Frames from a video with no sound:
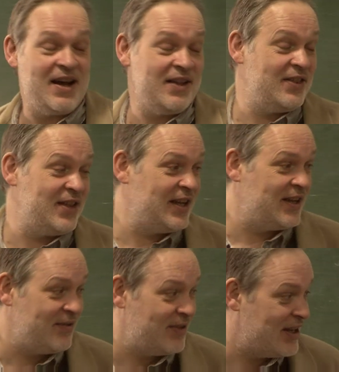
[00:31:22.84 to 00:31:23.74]
can't
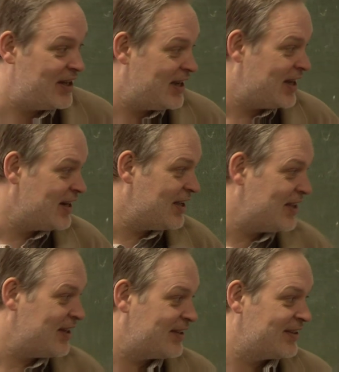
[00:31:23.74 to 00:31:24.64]
think of
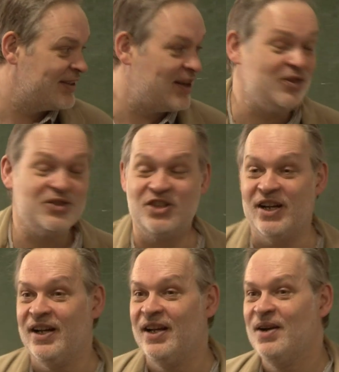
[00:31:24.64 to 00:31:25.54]
another
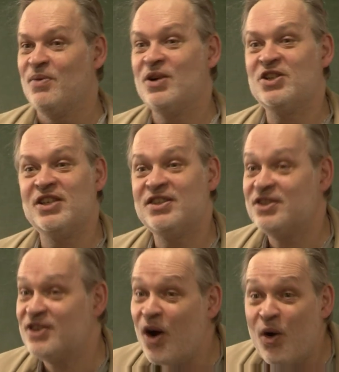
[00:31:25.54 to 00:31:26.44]
culture which is
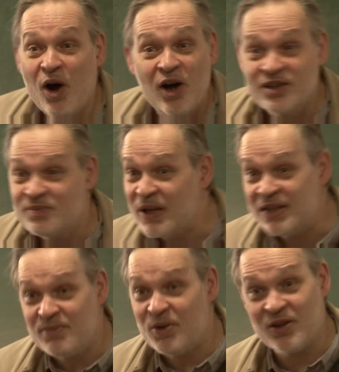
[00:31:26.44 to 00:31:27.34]
so
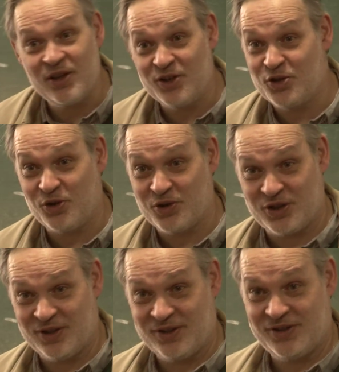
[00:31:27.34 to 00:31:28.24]
hospitable than the
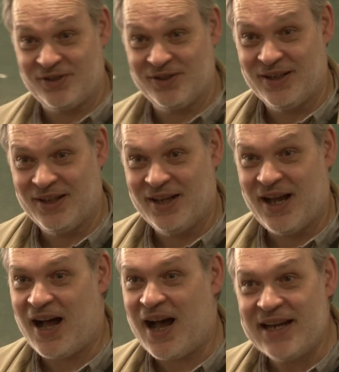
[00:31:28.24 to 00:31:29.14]
Georgians.
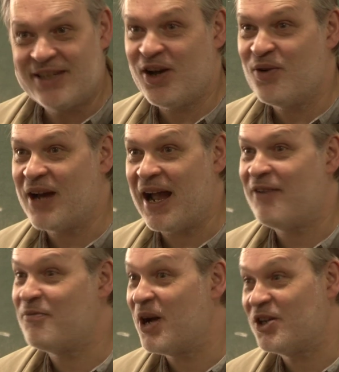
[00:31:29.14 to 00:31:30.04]
I don't
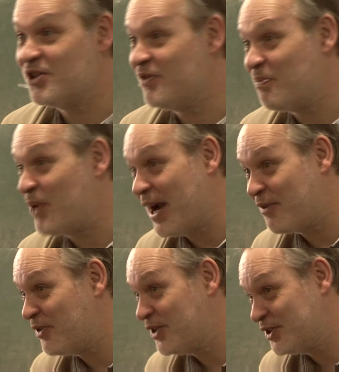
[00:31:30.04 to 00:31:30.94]
have much of a
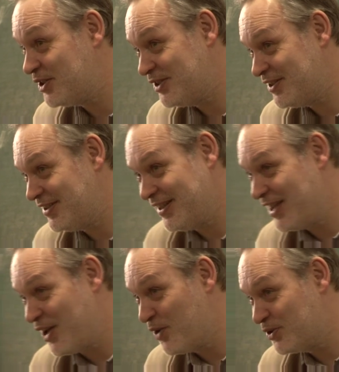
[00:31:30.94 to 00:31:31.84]
breakfast
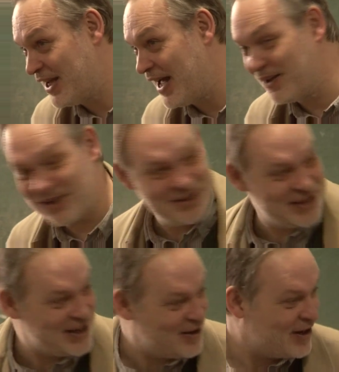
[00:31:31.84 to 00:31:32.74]
at the hotel
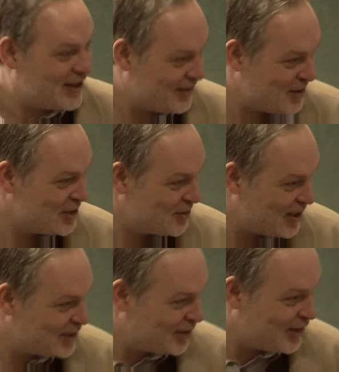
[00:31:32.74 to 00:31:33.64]
because I know I'm going to eat
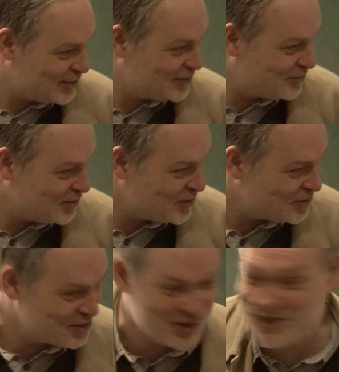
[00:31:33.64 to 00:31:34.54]
quite a lot of
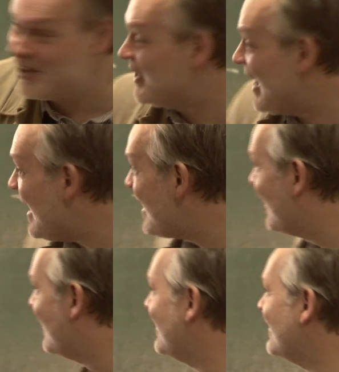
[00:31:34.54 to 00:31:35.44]
food during the day.